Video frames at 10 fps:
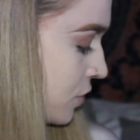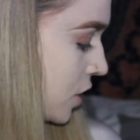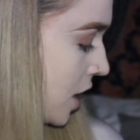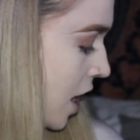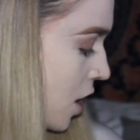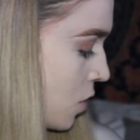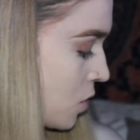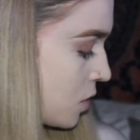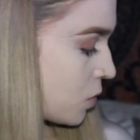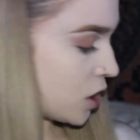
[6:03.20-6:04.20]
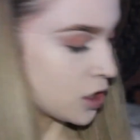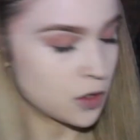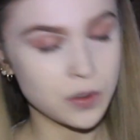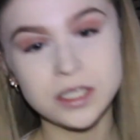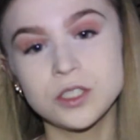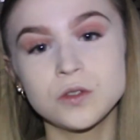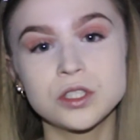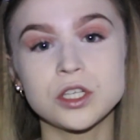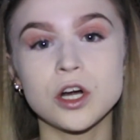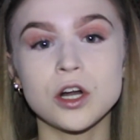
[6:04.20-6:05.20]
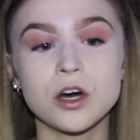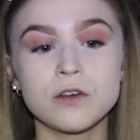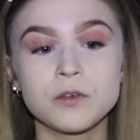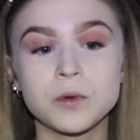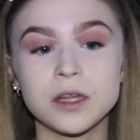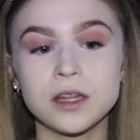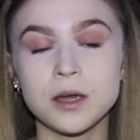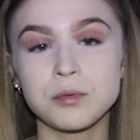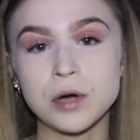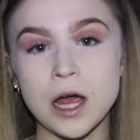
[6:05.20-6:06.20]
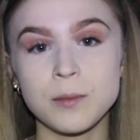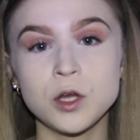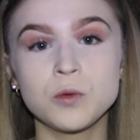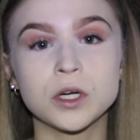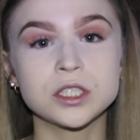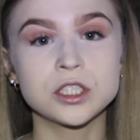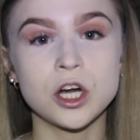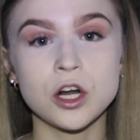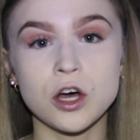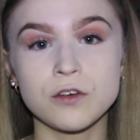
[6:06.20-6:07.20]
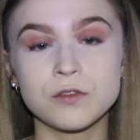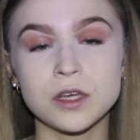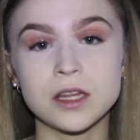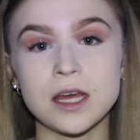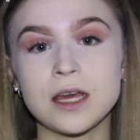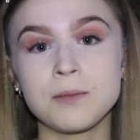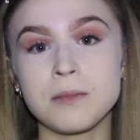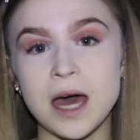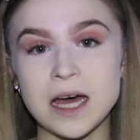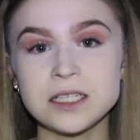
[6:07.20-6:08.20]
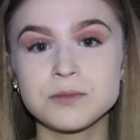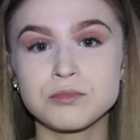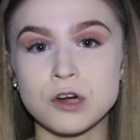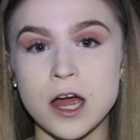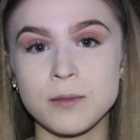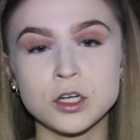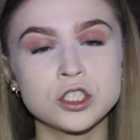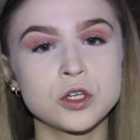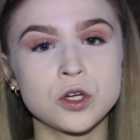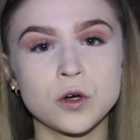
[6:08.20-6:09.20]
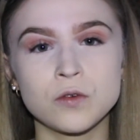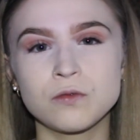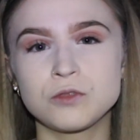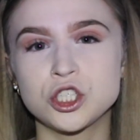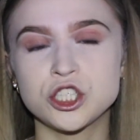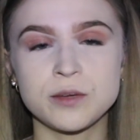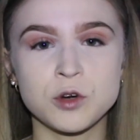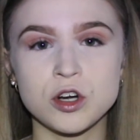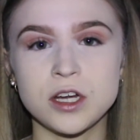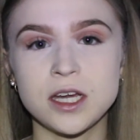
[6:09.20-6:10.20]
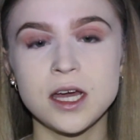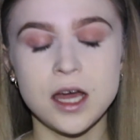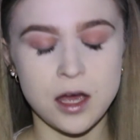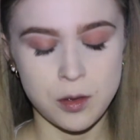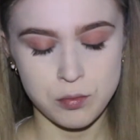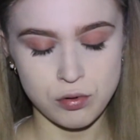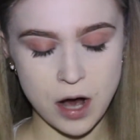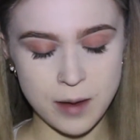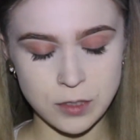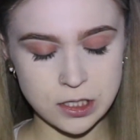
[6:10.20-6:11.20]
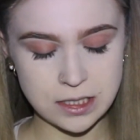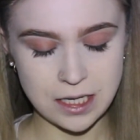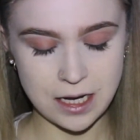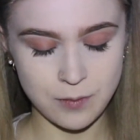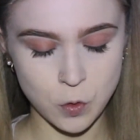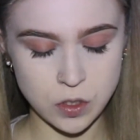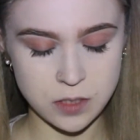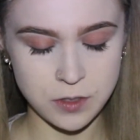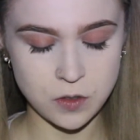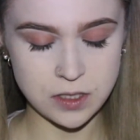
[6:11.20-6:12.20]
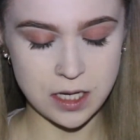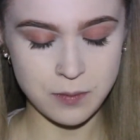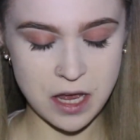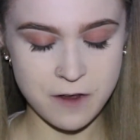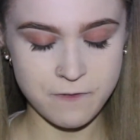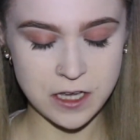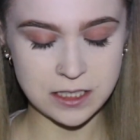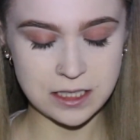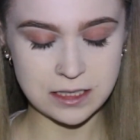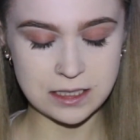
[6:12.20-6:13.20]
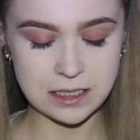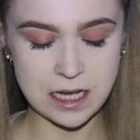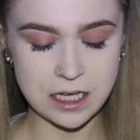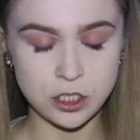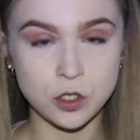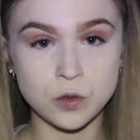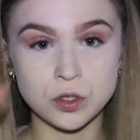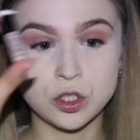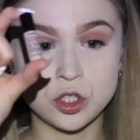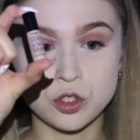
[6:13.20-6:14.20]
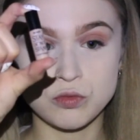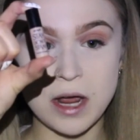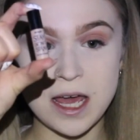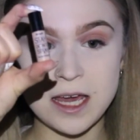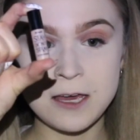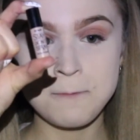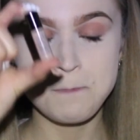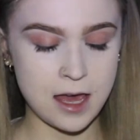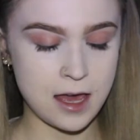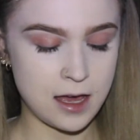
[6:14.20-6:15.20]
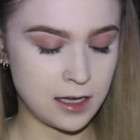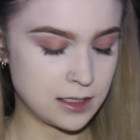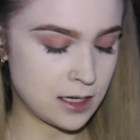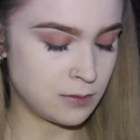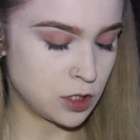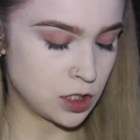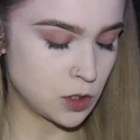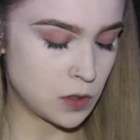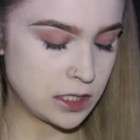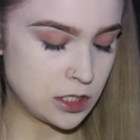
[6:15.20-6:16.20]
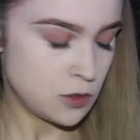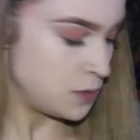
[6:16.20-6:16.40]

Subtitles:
for now, we are going to start off with a primer. You want to start off with a matte primer, so no shimmery primers. Today I'm going to be using Benefit's Stay Don't Stray, and I'm just going to